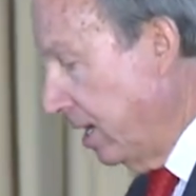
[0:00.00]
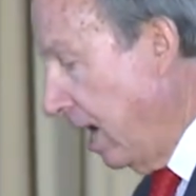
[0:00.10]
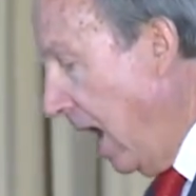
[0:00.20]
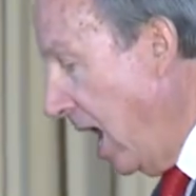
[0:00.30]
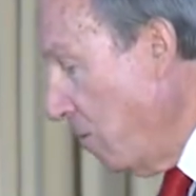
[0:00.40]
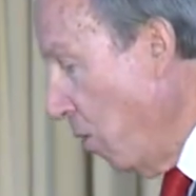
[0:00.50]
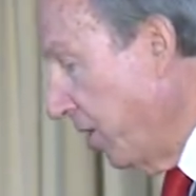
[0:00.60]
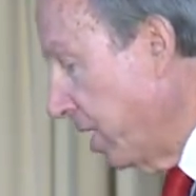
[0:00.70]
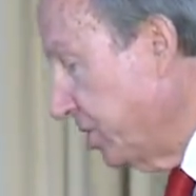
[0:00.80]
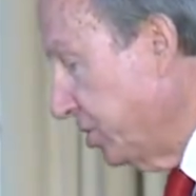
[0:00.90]
I want
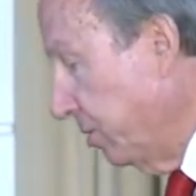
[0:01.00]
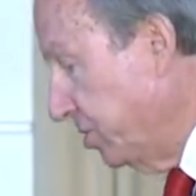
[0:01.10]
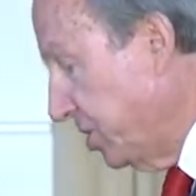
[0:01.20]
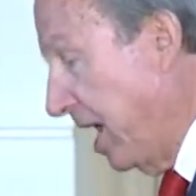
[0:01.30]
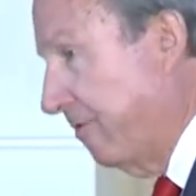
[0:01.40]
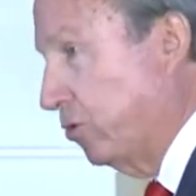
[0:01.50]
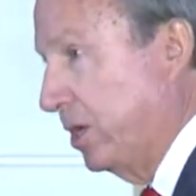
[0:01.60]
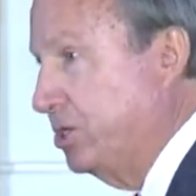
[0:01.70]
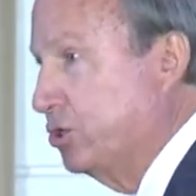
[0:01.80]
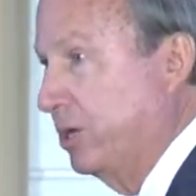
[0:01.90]
our students to have
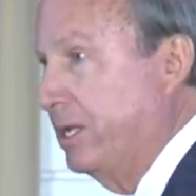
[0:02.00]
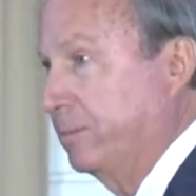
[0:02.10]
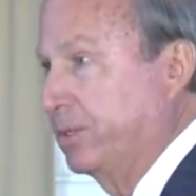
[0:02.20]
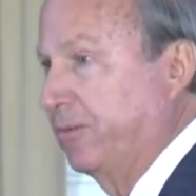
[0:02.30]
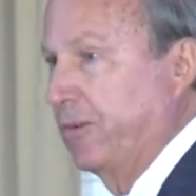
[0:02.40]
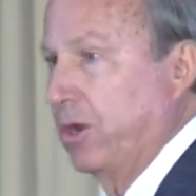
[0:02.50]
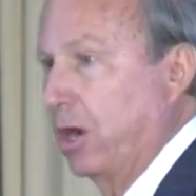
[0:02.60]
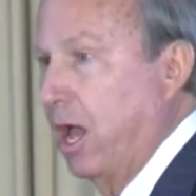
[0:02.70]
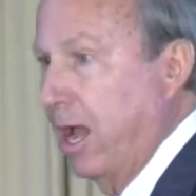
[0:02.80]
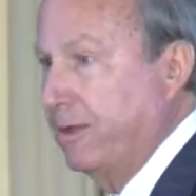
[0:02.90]
great dreams for their
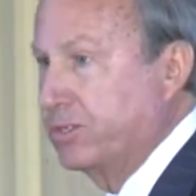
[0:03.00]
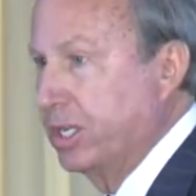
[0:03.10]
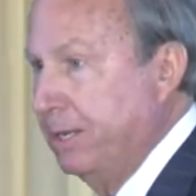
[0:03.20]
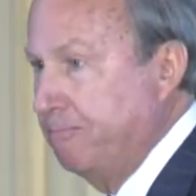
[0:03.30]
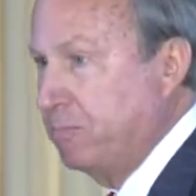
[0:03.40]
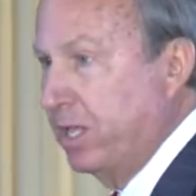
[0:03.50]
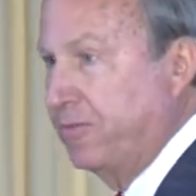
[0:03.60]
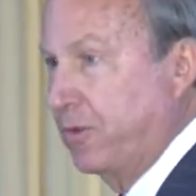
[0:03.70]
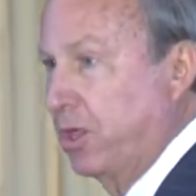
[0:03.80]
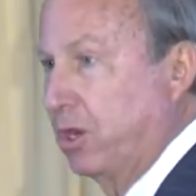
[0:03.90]
lives and
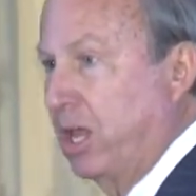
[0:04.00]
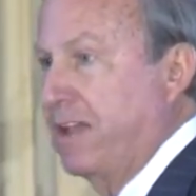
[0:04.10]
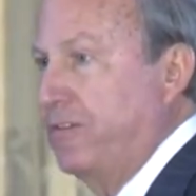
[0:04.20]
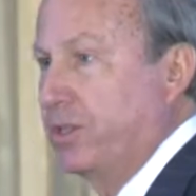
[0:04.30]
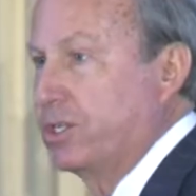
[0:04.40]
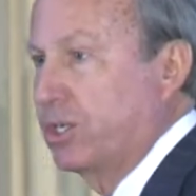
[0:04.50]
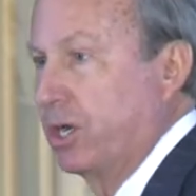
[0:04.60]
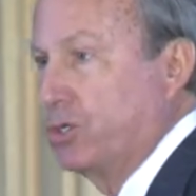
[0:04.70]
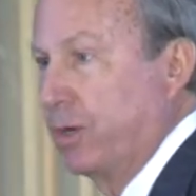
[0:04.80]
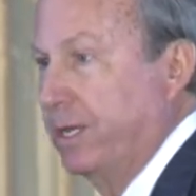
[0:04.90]
for the life of this
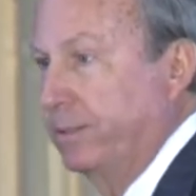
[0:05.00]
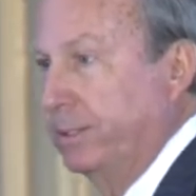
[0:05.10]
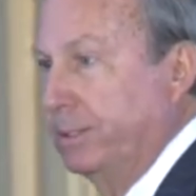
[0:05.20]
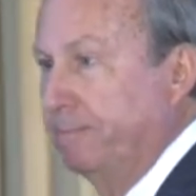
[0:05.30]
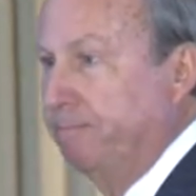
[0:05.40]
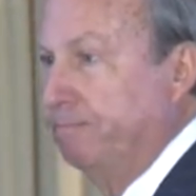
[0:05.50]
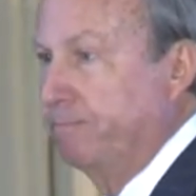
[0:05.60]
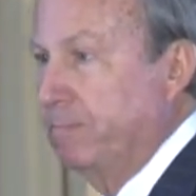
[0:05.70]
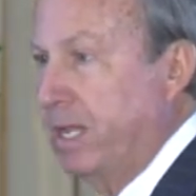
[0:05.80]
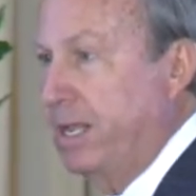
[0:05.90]
country.
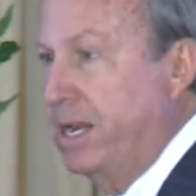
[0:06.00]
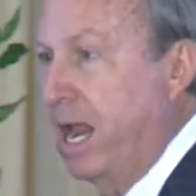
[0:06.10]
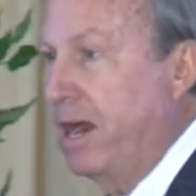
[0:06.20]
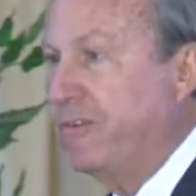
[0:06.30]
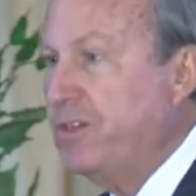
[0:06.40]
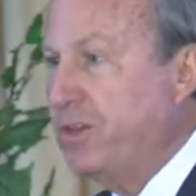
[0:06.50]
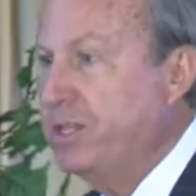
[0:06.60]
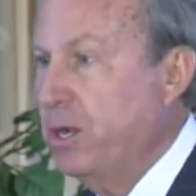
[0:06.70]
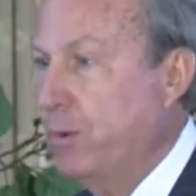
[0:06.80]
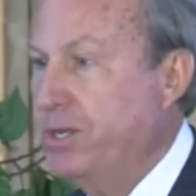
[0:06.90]
And everything
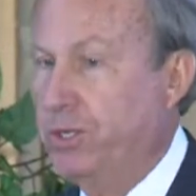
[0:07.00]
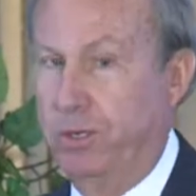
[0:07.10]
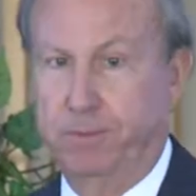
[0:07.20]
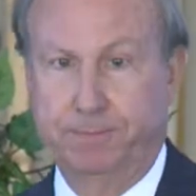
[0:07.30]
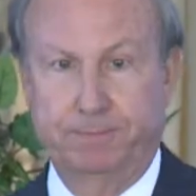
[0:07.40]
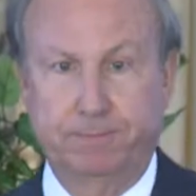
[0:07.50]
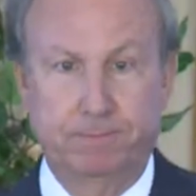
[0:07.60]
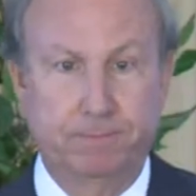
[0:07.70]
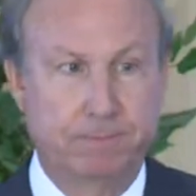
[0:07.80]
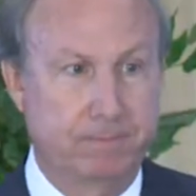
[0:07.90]
that we do,
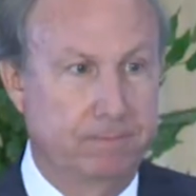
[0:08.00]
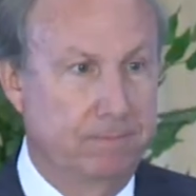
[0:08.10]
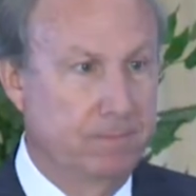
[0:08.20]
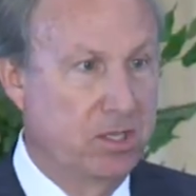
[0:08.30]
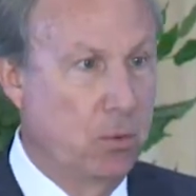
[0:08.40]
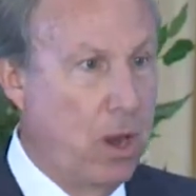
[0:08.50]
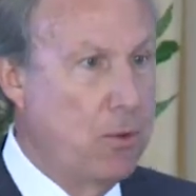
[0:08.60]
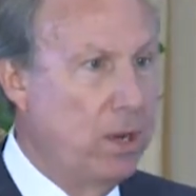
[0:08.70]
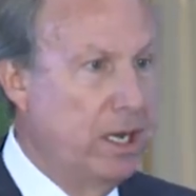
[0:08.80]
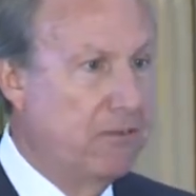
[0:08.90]
the way
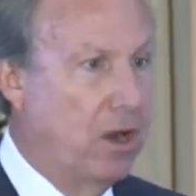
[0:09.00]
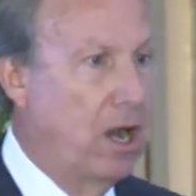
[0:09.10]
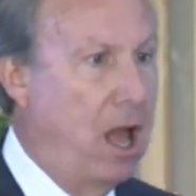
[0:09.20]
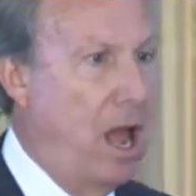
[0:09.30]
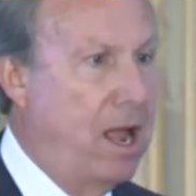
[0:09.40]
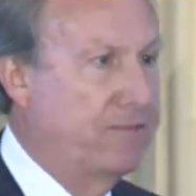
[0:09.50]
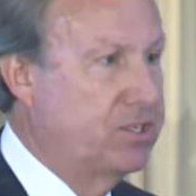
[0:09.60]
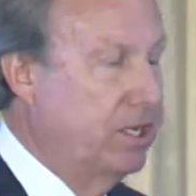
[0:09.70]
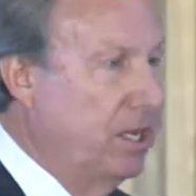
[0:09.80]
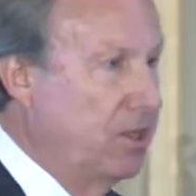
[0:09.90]
we live our lives,
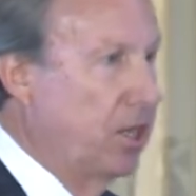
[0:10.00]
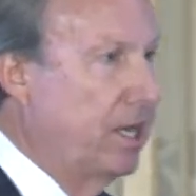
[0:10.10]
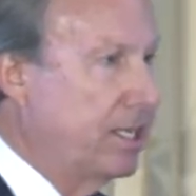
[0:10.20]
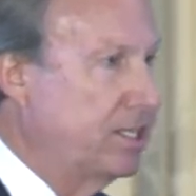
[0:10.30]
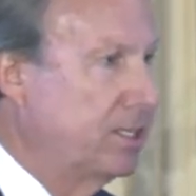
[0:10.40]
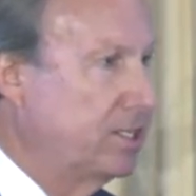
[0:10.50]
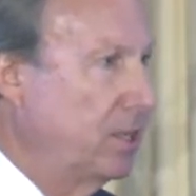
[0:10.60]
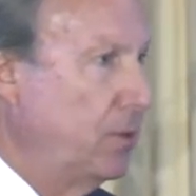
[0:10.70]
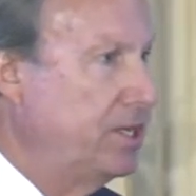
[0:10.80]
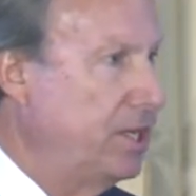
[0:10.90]
the lessons that
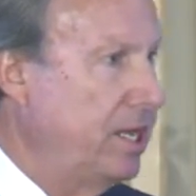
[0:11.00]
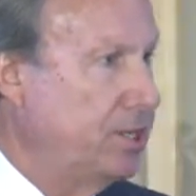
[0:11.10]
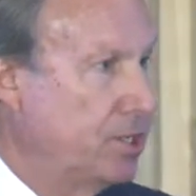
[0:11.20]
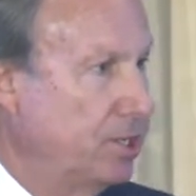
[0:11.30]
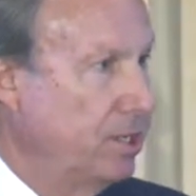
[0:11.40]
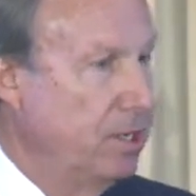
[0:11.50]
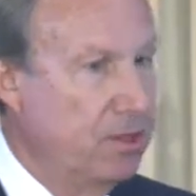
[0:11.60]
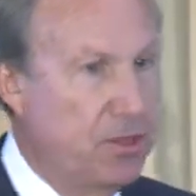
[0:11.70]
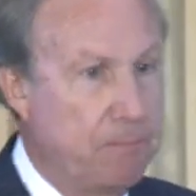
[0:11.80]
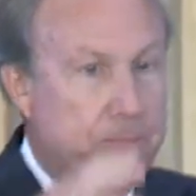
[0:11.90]
we teach,
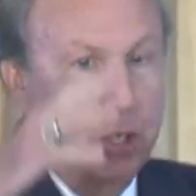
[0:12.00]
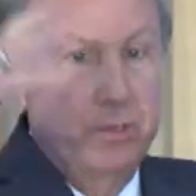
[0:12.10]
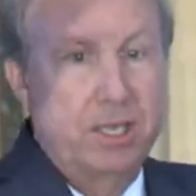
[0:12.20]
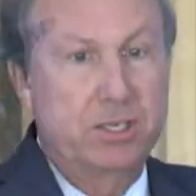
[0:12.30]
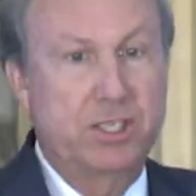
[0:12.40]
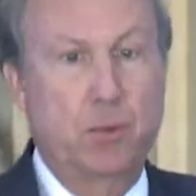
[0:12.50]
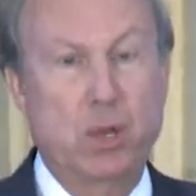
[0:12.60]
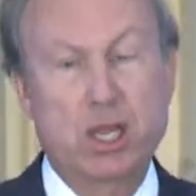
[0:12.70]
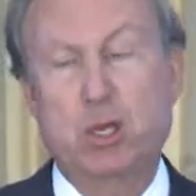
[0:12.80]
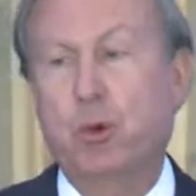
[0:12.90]
the buildings that
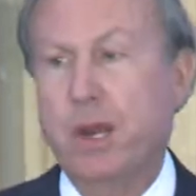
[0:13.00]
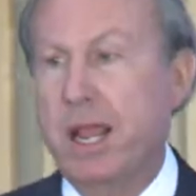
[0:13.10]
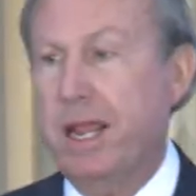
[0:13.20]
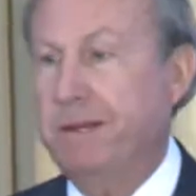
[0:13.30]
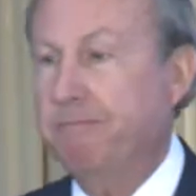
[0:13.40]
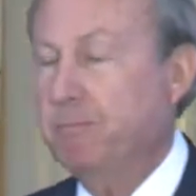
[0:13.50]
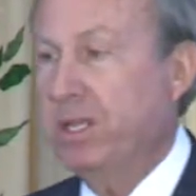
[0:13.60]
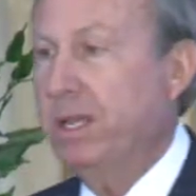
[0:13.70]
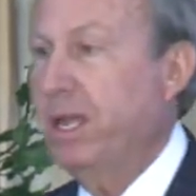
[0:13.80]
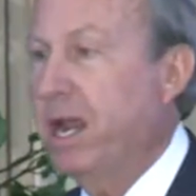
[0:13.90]
we create,
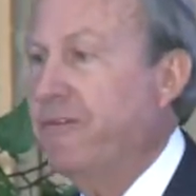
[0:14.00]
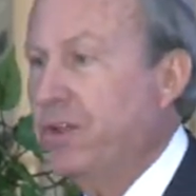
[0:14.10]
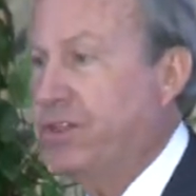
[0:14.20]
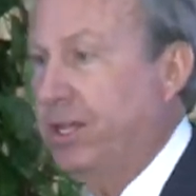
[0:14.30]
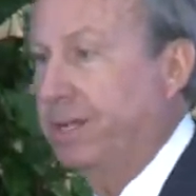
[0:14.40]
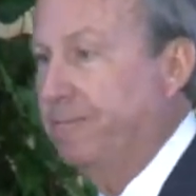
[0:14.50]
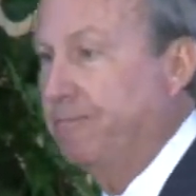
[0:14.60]
everything